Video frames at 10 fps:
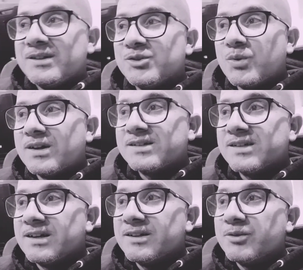Just wanted to
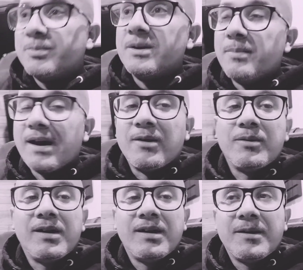share a little bit about
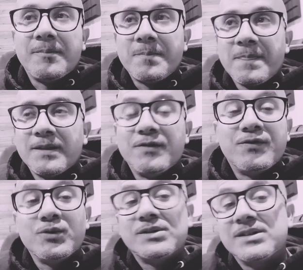the
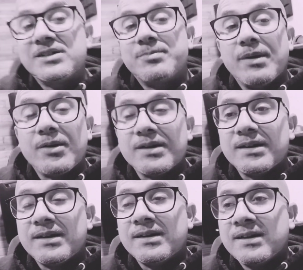fruits of the spirit.
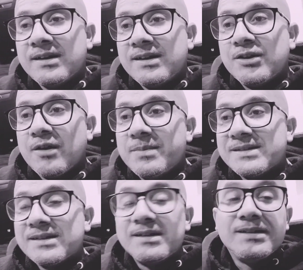And I've been
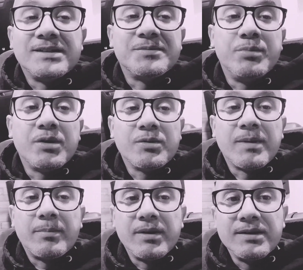studying this book with
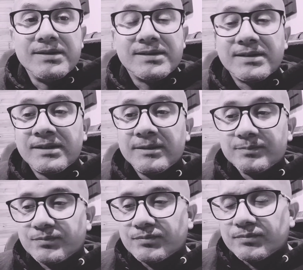my brothers
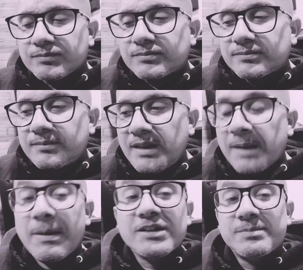
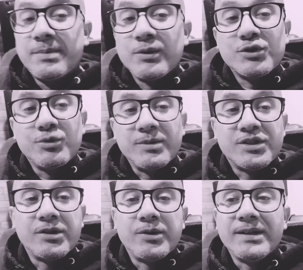about spiritual
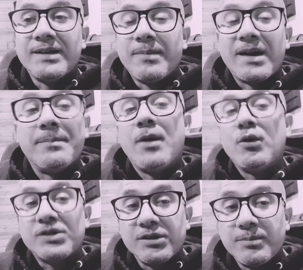maturity, about
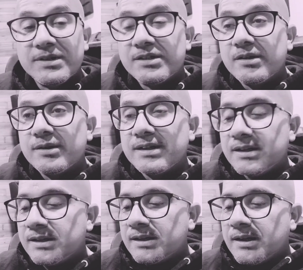emotional
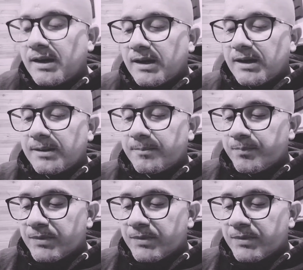maturity, and